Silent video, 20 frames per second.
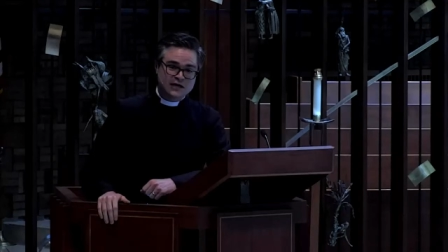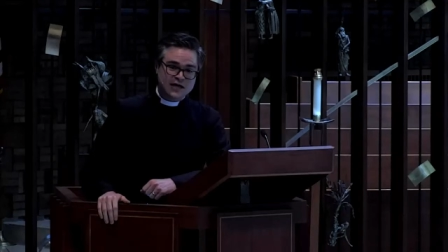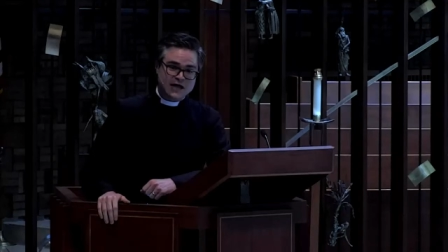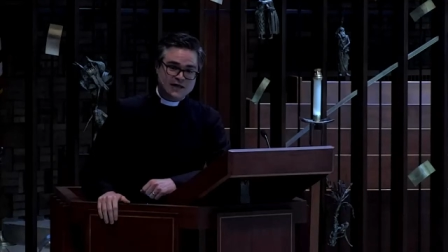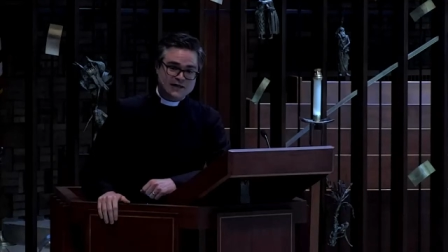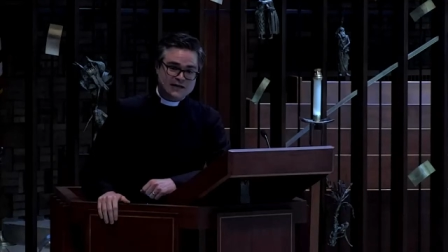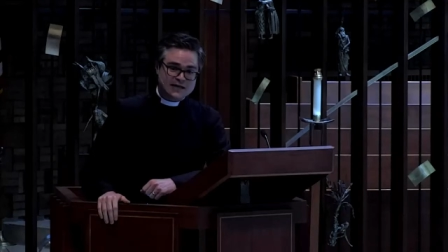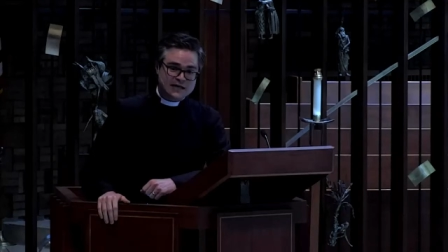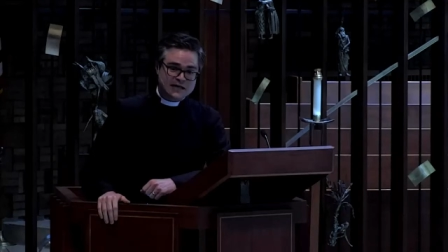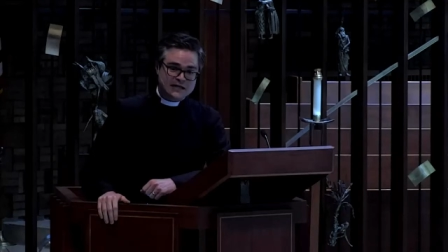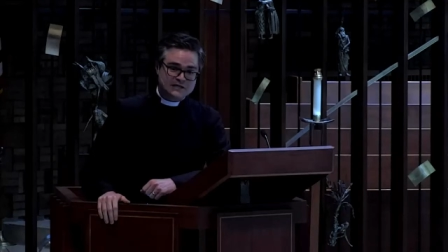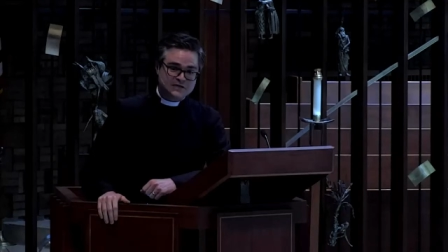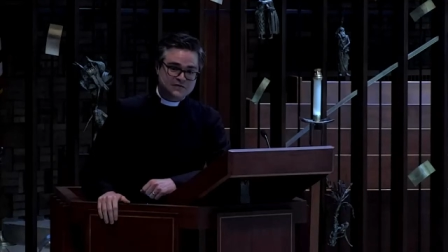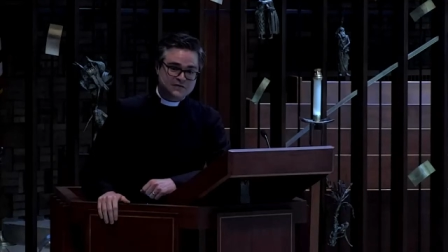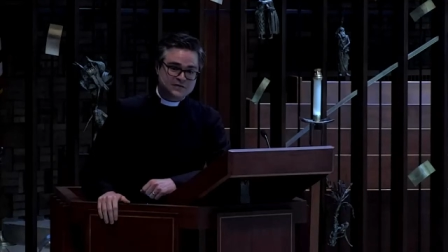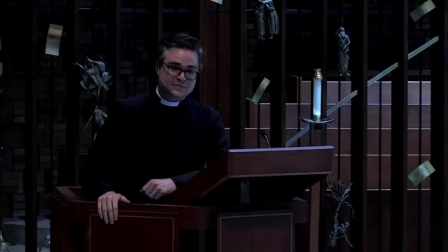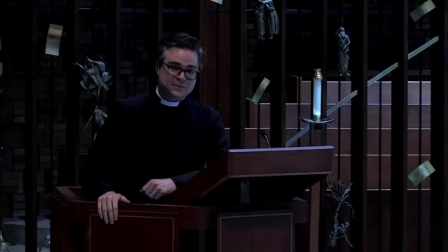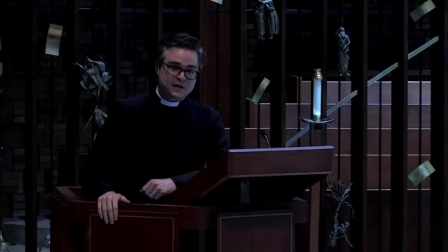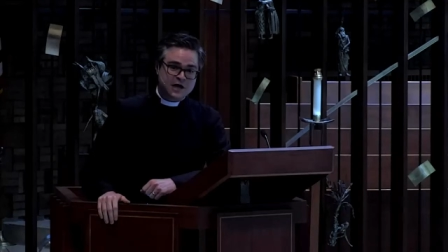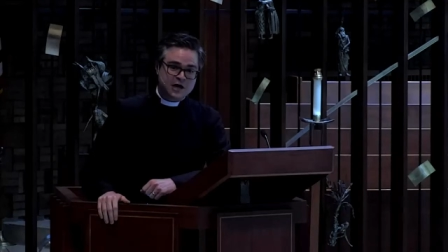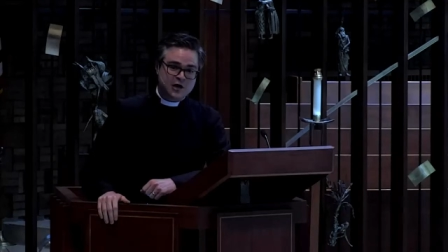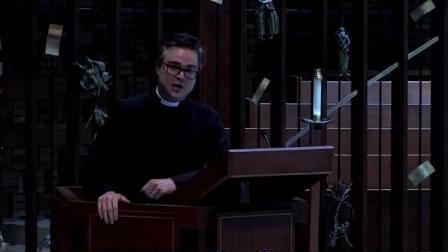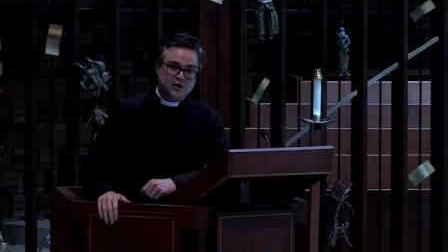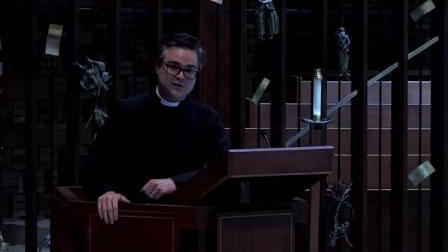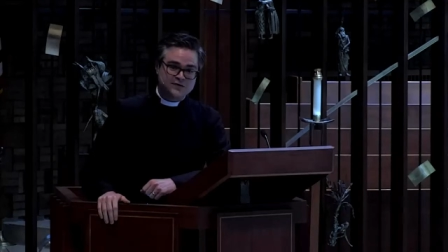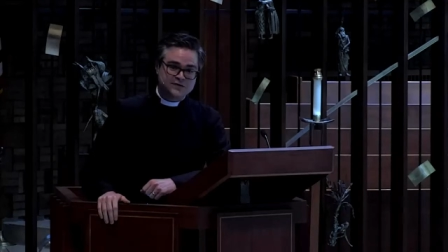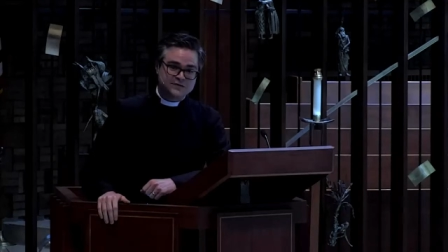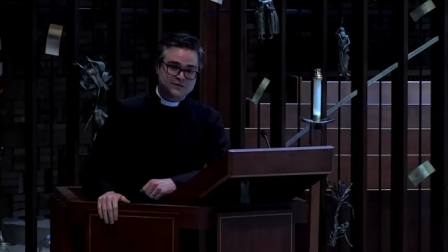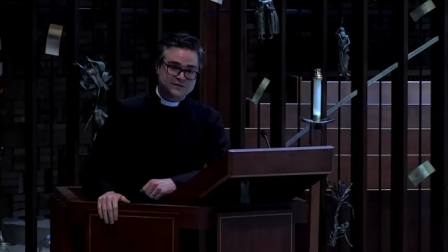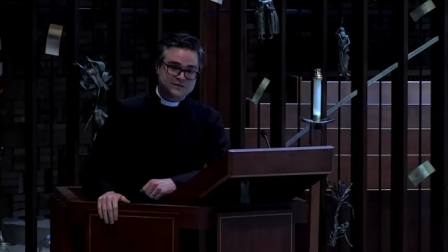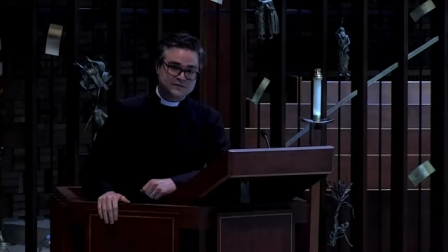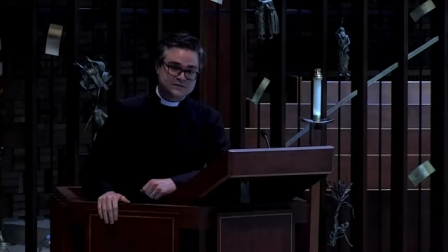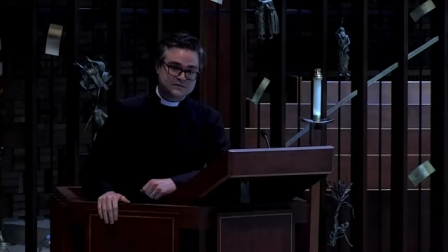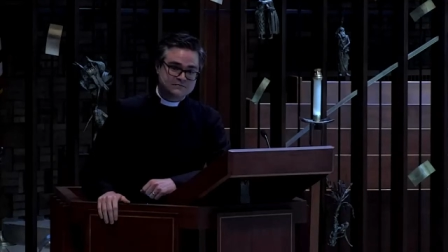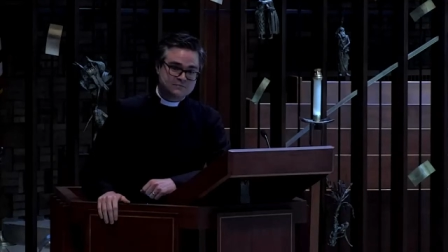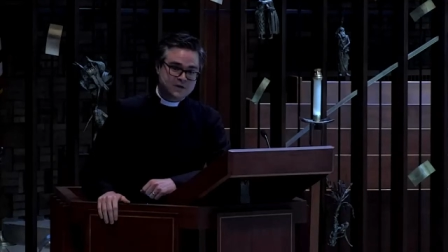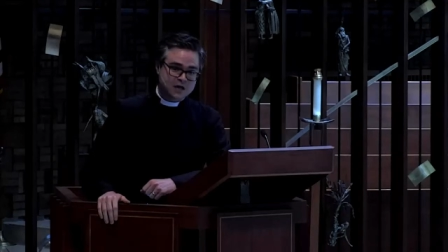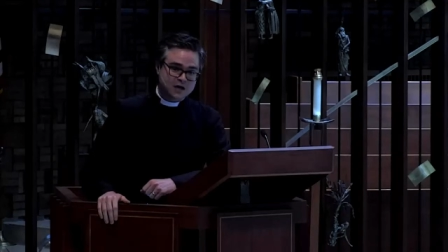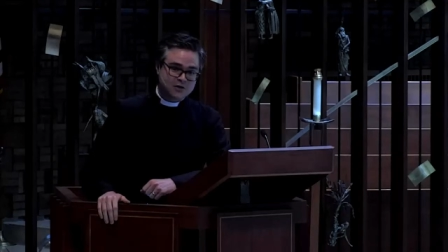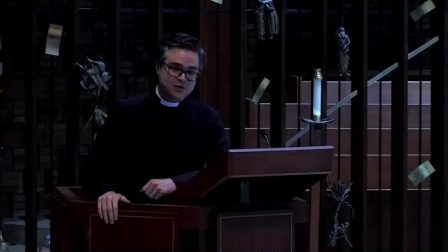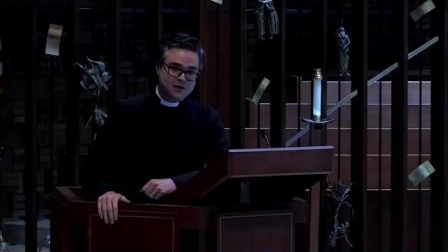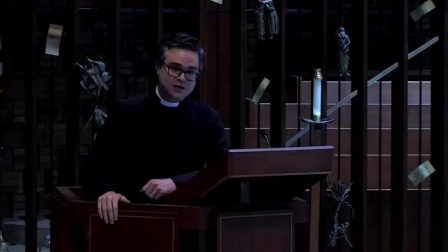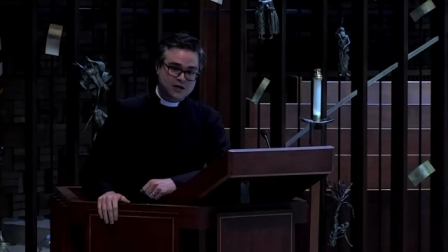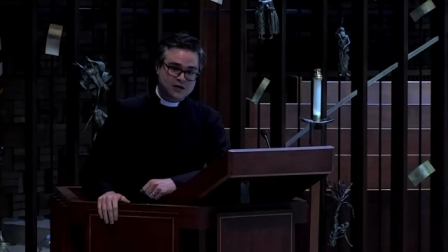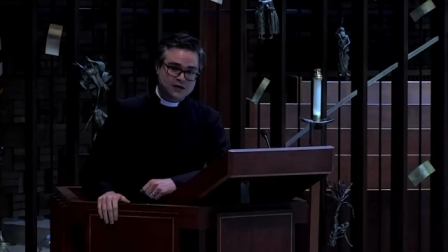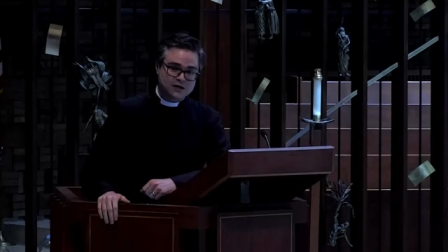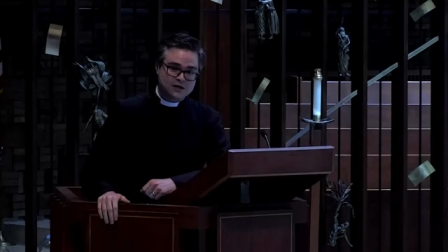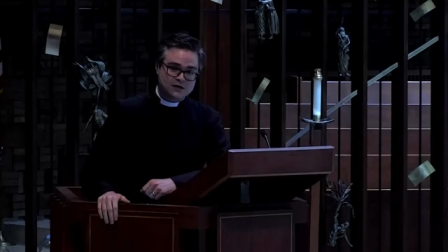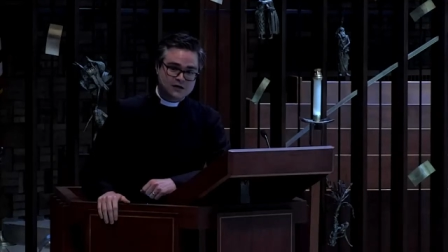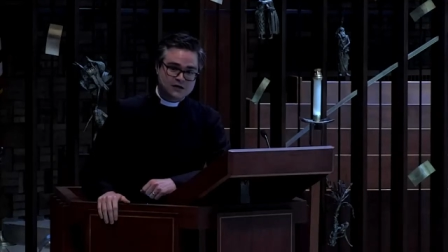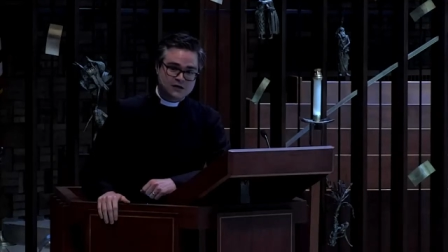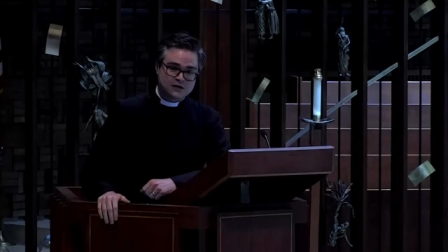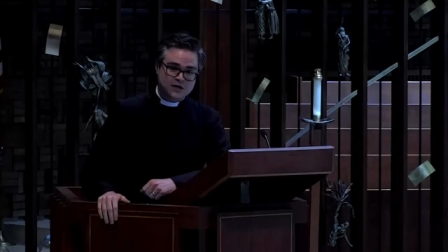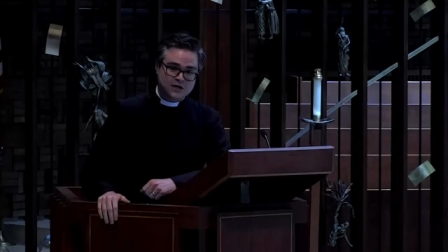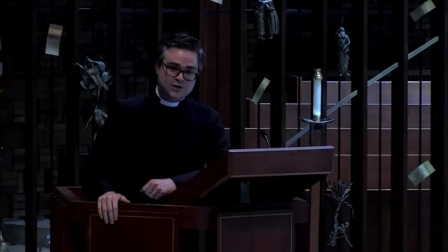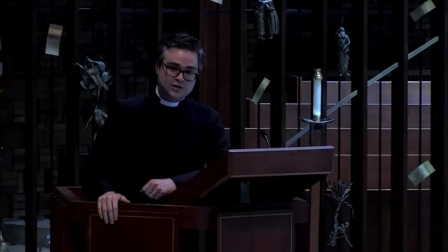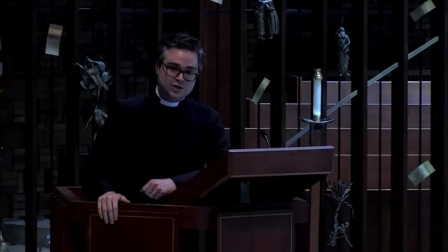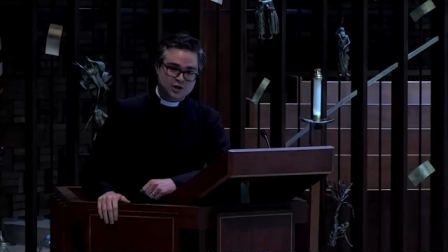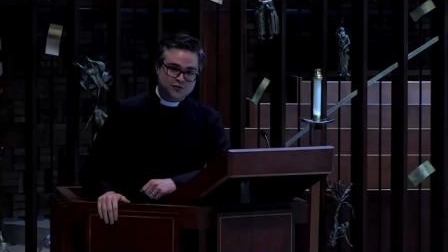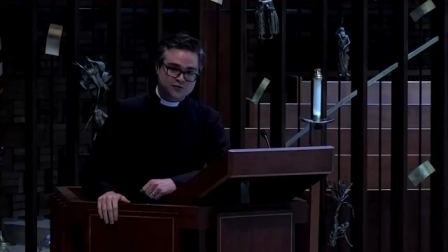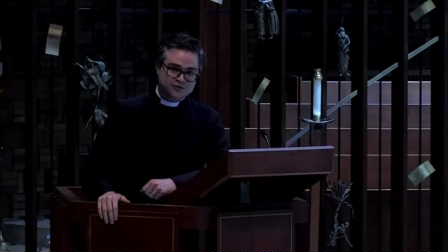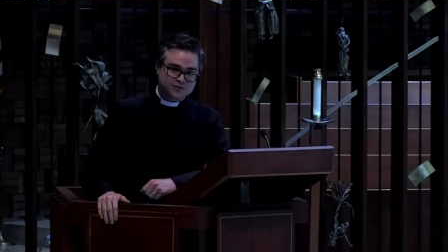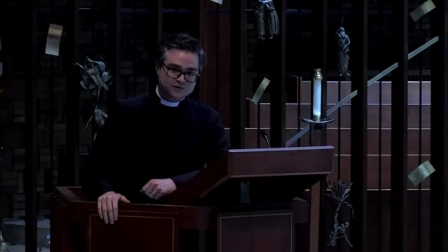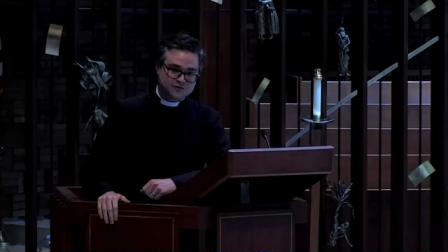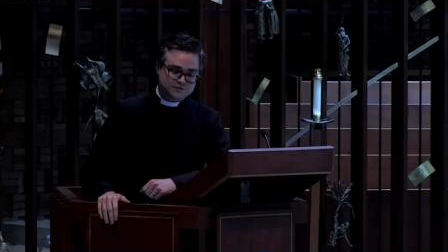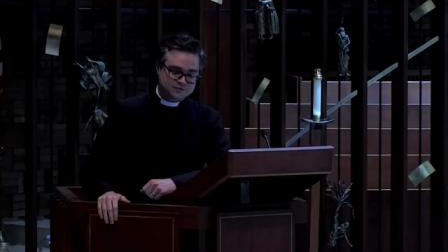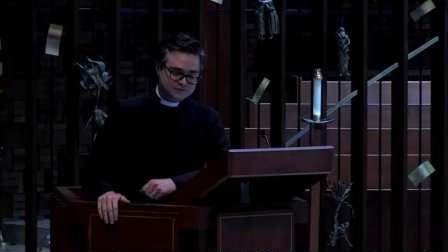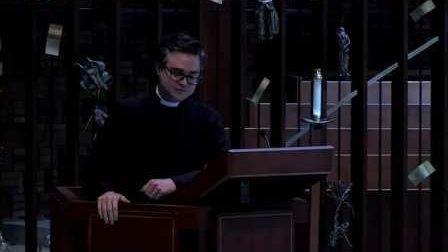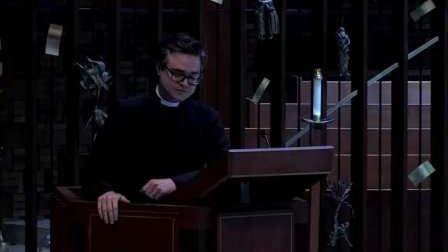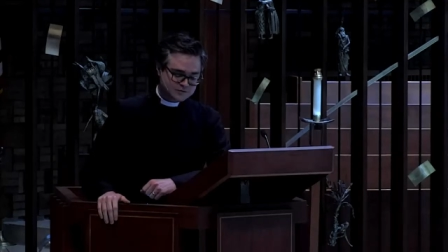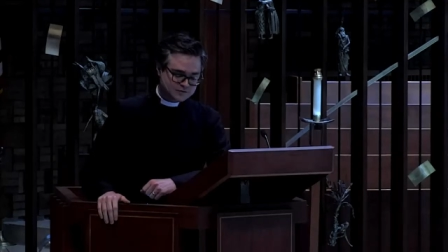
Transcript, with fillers: at the knees of his parents, Mary and Joseph.